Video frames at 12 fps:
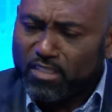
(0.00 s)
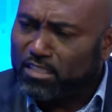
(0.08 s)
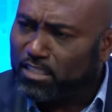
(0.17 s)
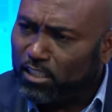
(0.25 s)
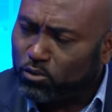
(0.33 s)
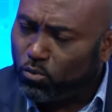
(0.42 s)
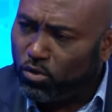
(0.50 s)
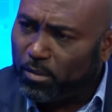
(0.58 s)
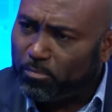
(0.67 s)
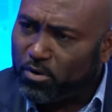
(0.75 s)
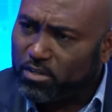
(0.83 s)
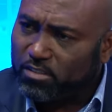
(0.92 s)
not only
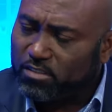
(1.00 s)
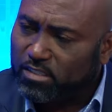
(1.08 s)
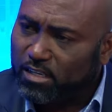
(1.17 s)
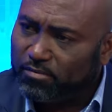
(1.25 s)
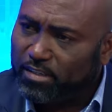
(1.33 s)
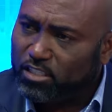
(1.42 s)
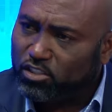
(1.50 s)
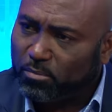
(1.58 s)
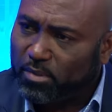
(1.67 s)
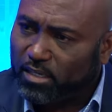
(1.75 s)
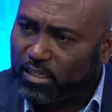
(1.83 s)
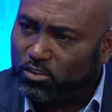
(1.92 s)
persons living in
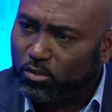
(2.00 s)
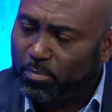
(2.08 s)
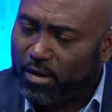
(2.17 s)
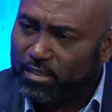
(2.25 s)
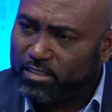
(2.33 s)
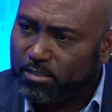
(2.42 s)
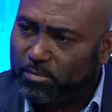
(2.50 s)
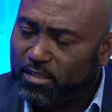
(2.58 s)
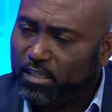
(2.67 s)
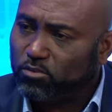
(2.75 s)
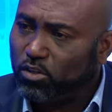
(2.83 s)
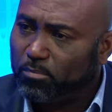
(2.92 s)
Jamaica to participate,
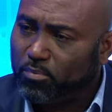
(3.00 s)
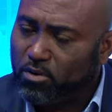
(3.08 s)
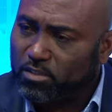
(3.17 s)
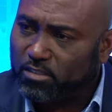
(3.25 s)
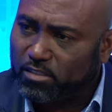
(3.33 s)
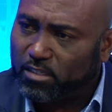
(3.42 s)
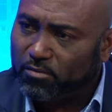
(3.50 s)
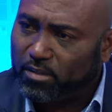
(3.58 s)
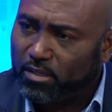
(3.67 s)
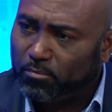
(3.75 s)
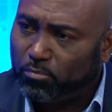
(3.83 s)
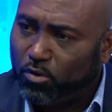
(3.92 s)
not only persons living
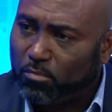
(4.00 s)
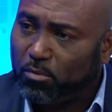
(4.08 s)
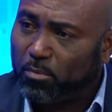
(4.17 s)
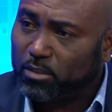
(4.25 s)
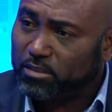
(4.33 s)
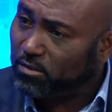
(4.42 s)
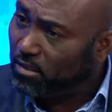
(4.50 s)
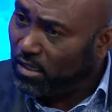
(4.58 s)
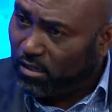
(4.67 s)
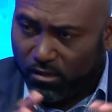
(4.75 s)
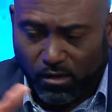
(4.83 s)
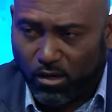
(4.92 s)
in Portmore, but
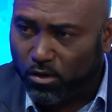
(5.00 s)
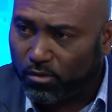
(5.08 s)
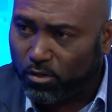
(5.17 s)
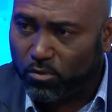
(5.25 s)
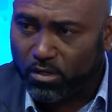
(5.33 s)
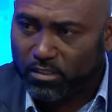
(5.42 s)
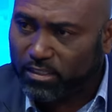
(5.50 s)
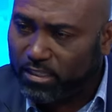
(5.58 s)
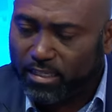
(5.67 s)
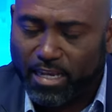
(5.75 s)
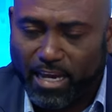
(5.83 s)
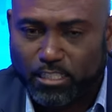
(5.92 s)
all over the world in the
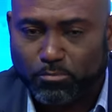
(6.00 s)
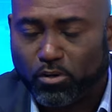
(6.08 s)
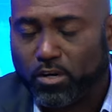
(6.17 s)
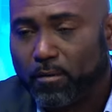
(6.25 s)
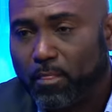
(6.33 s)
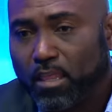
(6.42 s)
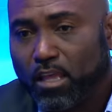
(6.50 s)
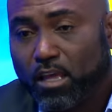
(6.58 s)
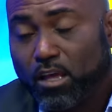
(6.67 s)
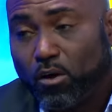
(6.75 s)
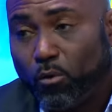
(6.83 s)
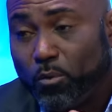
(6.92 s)
diaspora.
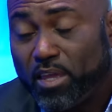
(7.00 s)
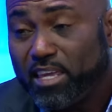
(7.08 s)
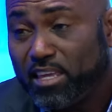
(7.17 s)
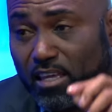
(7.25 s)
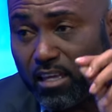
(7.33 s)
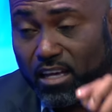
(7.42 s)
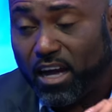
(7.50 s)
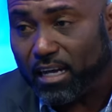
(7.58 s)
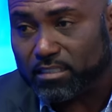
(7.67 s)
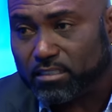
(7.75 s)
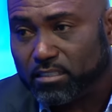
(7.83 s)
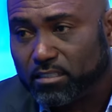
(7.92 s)
We
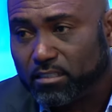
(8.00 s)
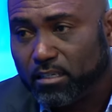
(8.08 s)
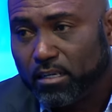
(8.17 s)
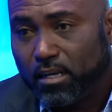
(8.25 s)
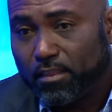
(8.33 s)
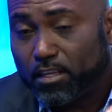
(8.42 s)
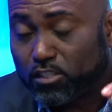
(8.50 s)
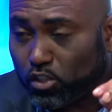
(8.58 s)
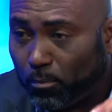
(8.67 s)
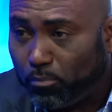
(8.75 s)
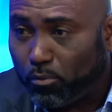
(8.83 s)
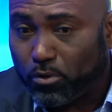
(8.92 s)
got the
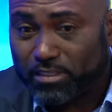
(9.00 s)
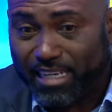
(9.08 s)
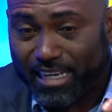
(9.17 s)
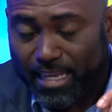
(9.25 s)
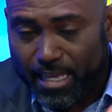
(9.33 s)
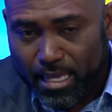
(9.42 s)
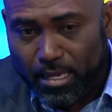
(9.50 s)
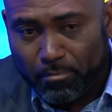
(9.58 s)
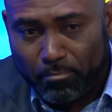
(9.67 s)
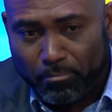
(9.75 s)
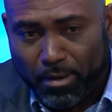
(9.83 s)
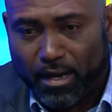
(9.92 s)
support and
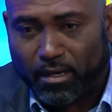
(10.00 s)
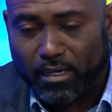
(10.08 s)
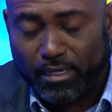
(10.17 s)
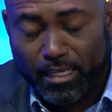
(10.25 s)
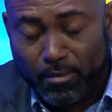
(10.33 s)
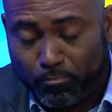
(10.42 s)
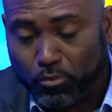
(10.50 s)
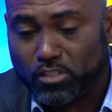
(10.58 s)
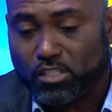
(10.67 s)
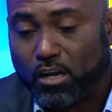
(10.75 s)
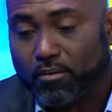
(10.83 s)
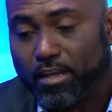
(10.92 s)
impact and input,
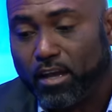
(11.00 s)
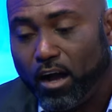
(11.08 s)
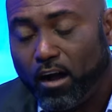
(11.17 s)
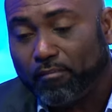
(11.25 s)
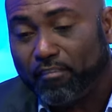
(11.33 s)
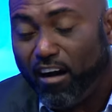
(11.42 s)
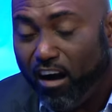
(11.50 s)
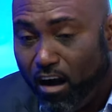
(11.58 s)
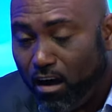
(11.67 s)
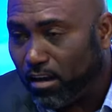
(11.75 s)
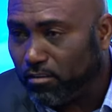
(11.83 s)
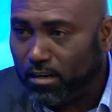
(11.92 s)
of
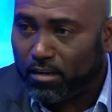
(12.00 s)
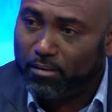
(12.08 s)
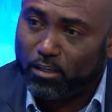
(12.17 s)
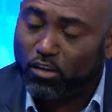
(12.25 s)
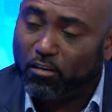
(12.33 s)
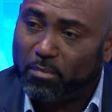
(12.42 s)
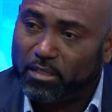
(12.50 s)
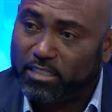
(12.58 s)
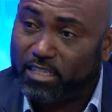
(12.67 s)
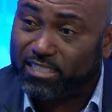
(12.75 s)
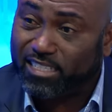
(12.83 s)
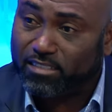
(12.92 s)
all the relevant government
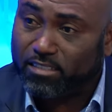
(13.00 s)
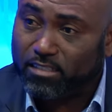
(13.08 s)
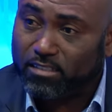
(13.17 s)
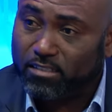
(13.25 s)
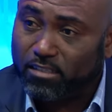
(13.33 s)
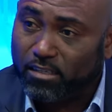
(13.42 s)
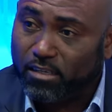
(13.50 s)
agencies.